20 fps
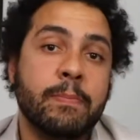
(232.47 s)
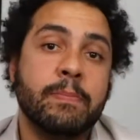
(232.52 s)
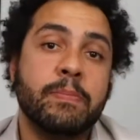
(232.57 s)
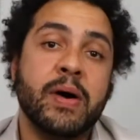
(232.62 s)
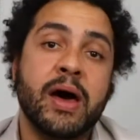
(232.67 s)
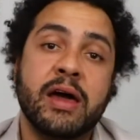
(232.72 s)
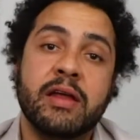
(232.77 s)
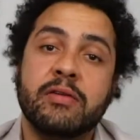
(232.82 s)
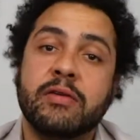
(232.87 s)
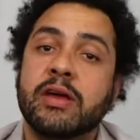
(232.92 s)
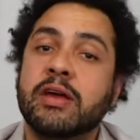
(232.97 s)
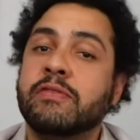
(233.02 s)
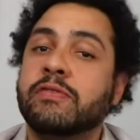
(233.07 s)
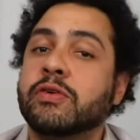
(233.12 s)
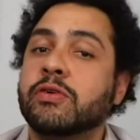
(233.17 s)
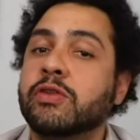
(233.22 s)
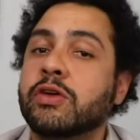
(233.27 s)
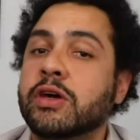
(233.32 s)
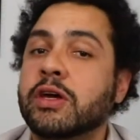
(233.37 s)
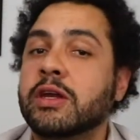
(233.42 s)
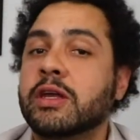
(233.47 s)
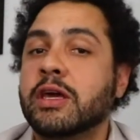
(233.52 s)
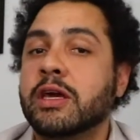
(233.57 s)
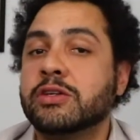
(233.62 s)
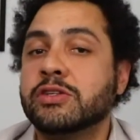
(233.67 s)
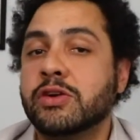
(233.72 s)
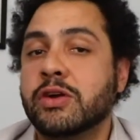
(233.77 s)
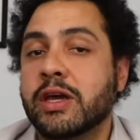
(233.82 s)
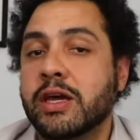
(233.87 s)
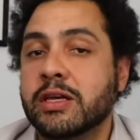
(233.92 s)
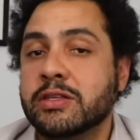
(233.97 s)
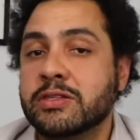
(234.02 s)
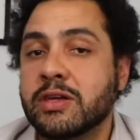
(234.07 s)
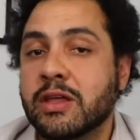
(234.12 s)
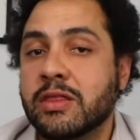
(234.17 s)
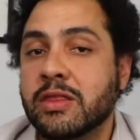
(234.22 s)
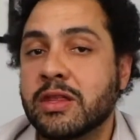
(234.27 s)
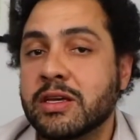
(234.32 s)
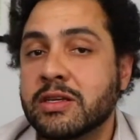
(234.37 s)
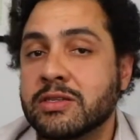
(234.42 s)
But if you're looking to get your hands
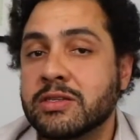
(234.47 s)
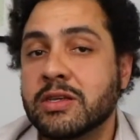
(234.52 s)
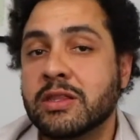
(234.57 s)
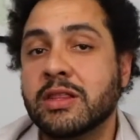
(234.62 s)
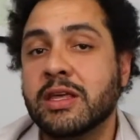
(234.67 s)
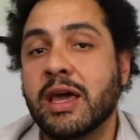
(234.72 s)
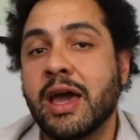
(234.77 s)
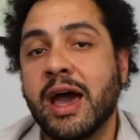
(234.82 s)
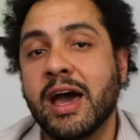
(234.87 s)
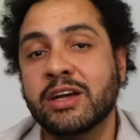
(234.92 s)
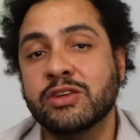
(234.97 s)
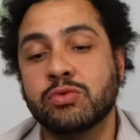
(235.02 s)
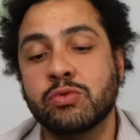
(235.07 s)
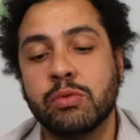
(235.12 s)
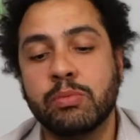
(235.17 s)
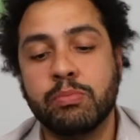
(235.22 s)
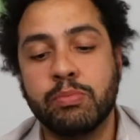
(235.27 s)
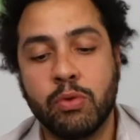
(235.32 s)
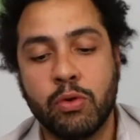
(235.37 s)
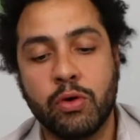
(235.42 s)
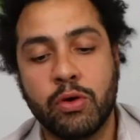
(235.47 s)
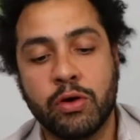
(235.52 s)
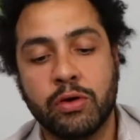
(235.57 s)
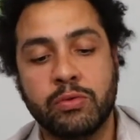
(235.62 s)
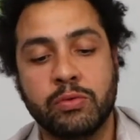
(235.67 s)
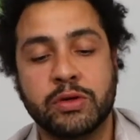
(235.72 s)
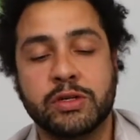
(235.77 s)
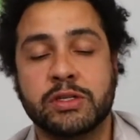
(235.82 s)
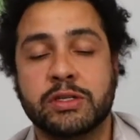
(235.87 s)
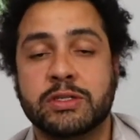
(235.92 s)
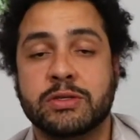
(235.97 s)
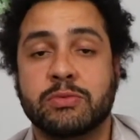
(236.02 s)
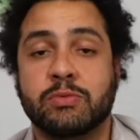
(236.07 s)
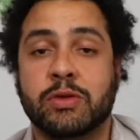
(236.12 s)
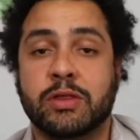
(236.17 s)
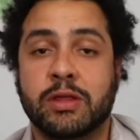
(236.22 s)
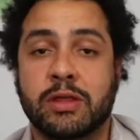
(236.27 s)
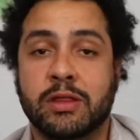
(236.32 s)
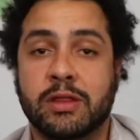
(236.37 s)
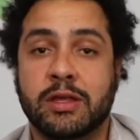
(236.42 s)
on this, the actual board, which is
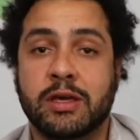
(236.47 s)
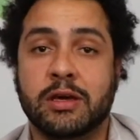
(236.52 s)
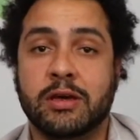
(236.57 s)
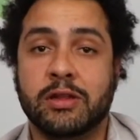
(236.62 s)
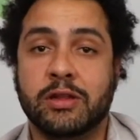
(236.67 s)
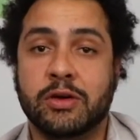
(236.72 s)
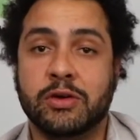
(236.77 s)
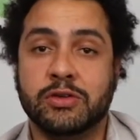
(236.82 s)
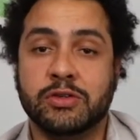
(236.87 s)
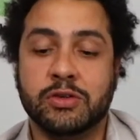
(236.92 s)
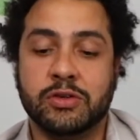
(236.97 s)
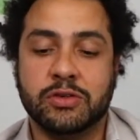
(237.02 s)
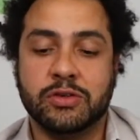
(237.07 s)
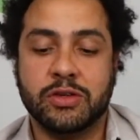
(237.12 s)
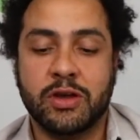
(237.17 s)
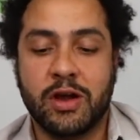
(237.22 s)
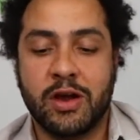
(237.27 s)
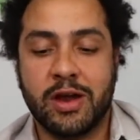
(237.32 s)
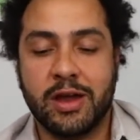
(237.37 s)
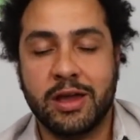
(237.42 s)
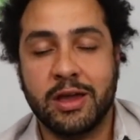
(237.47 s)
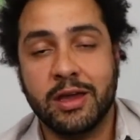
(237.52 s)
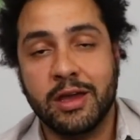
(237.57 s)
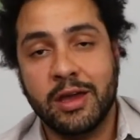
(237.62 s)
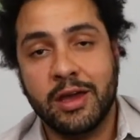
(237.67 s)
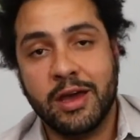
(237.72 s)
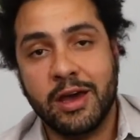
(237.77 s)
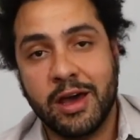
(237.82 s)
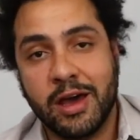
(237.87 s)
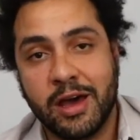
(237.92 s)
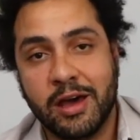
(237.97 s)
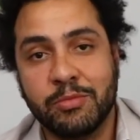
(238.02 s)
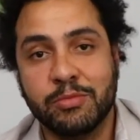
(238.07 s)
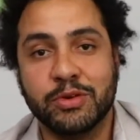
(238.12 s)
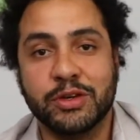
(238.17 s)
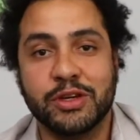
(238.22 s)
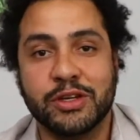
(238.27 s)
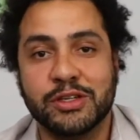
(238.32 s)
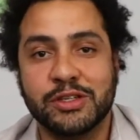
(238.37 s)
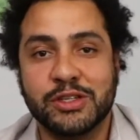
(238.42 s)
within the enclosure, sorry, we
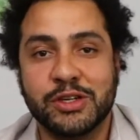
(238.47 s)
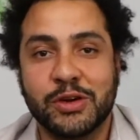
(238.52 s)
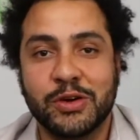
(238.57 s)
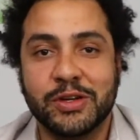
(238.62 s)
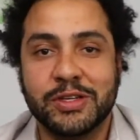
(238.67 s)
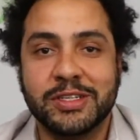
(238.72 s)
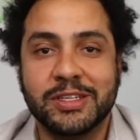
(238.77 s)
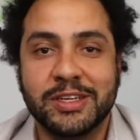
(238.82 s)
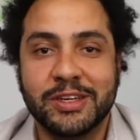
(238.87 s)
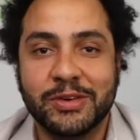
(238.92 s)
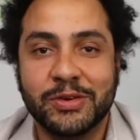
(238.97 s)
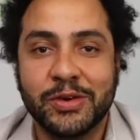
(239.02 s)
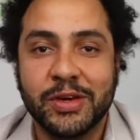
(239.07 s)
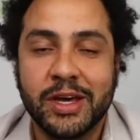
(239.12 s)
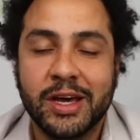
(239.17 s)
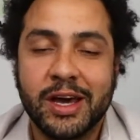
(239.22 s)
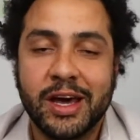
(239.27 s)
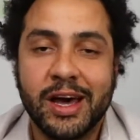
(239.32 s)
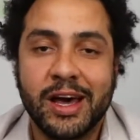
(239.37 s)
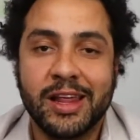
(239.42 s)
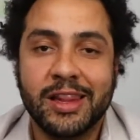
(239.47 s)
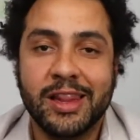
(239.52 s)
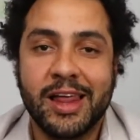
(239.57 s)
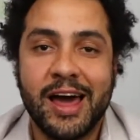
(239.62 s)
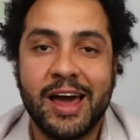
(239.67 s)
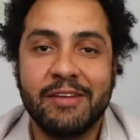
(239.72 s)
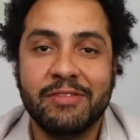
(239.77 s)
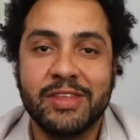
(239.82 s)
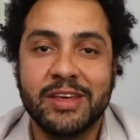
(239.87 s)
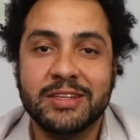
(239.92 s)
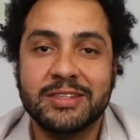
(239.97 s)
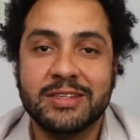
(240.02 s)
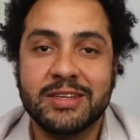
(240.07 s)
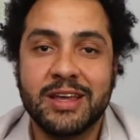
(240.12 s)
couldn't show it to you live this